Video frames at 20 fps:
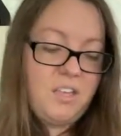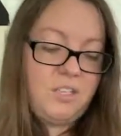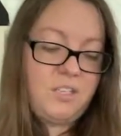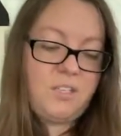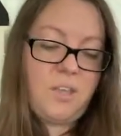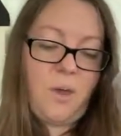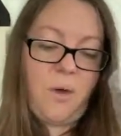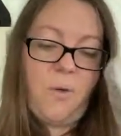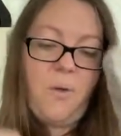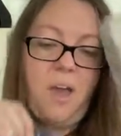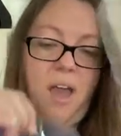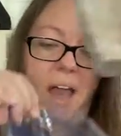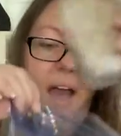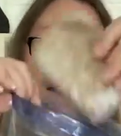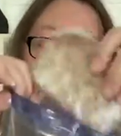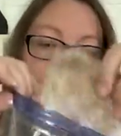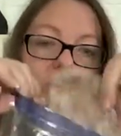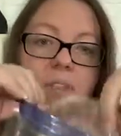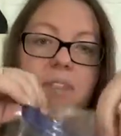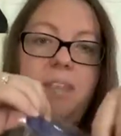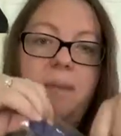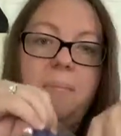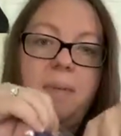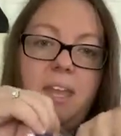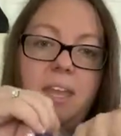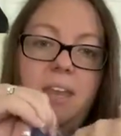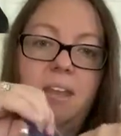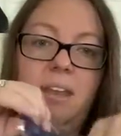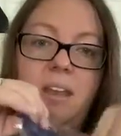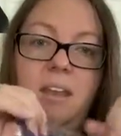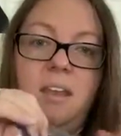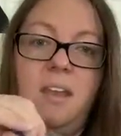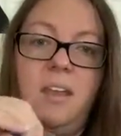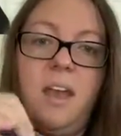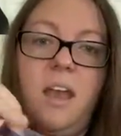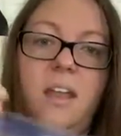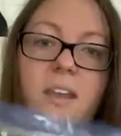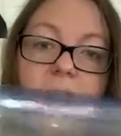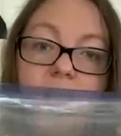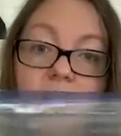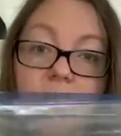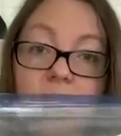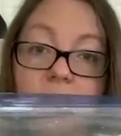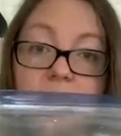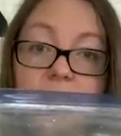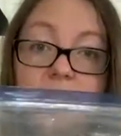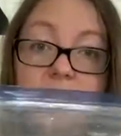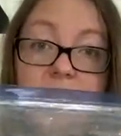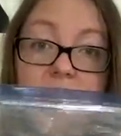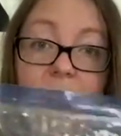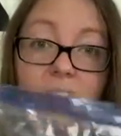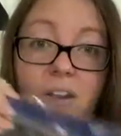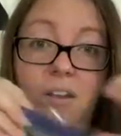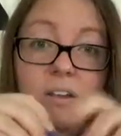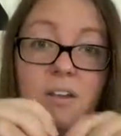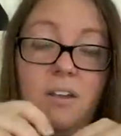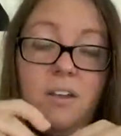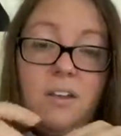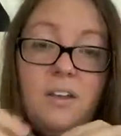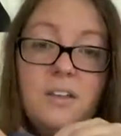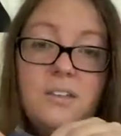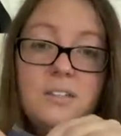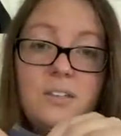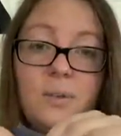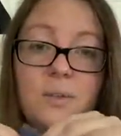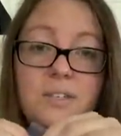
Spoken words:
So I put them in another container, so a